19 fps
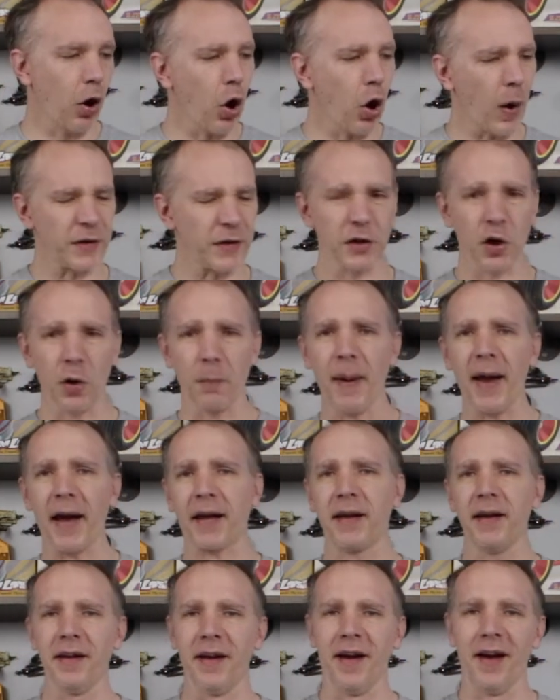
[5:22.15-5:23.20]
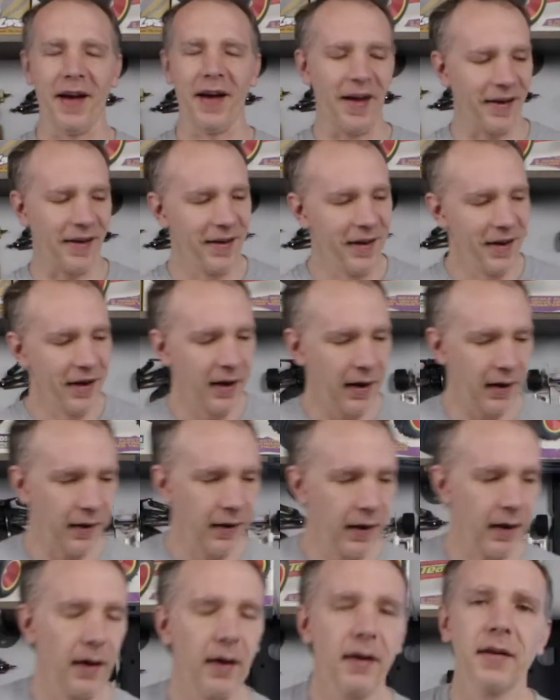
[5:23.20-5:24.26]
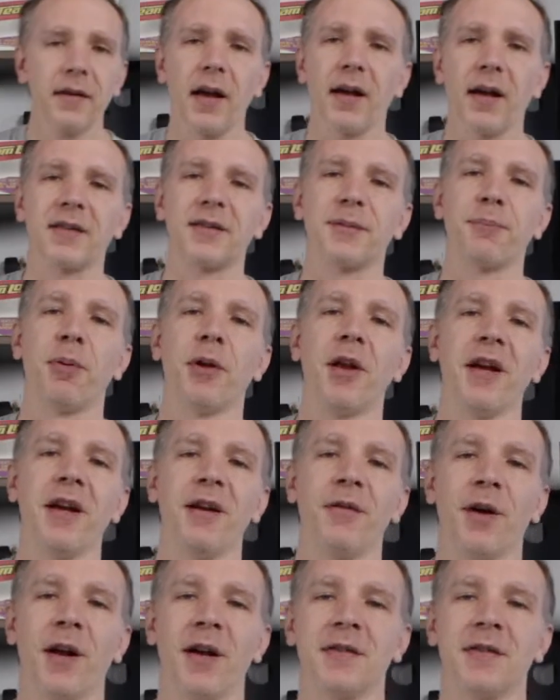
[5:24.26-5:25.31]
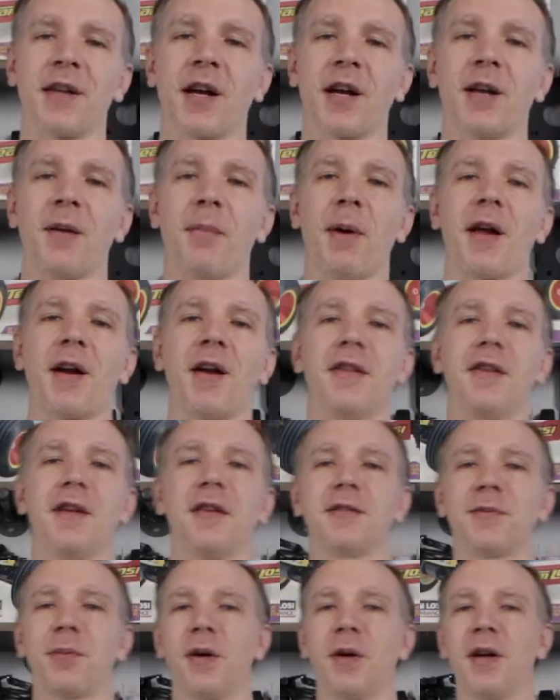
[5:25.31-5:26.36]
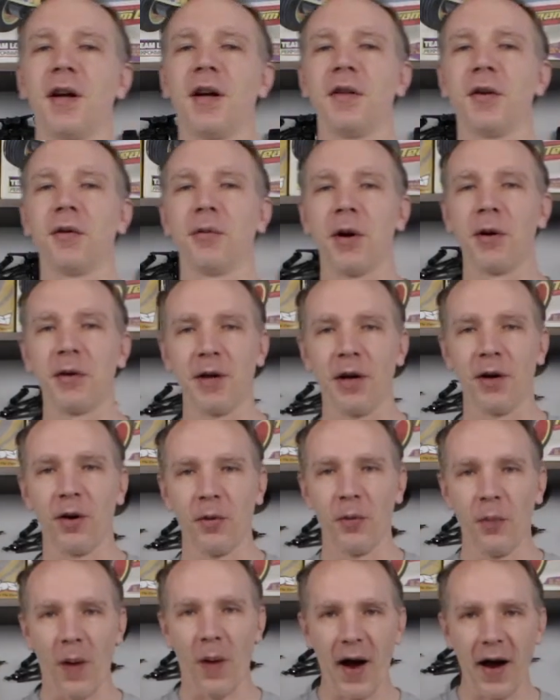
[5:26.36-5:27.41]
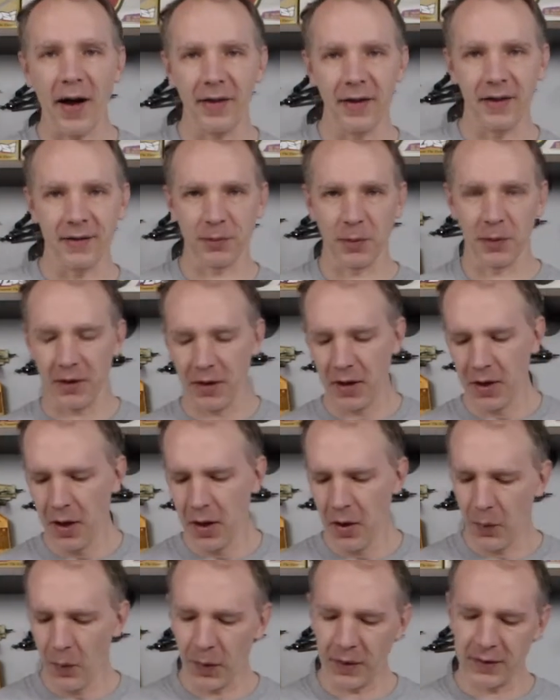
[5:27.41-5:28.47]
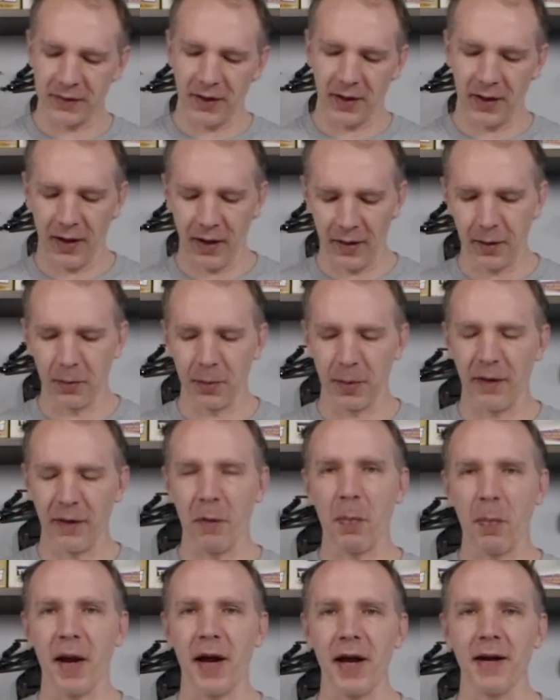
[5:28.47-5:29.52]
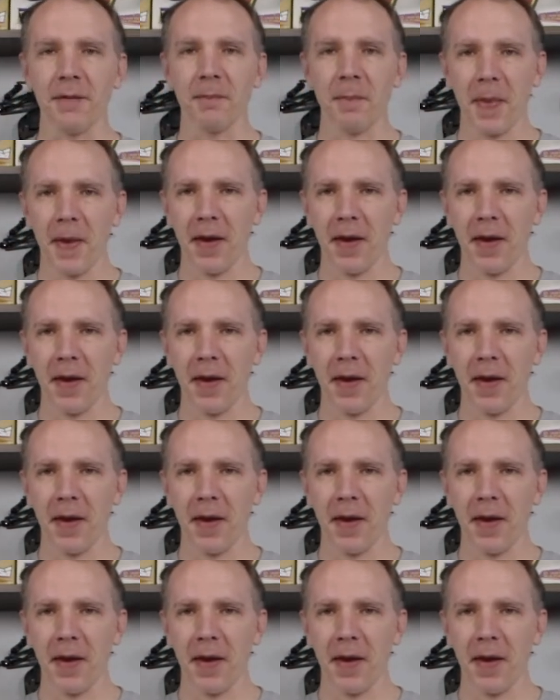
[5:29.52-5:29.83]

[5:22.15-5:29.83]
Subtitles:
Oh, I should go back. Explain what I was talking about on this one, on the Rodeo, why this one was a little bit of a pain.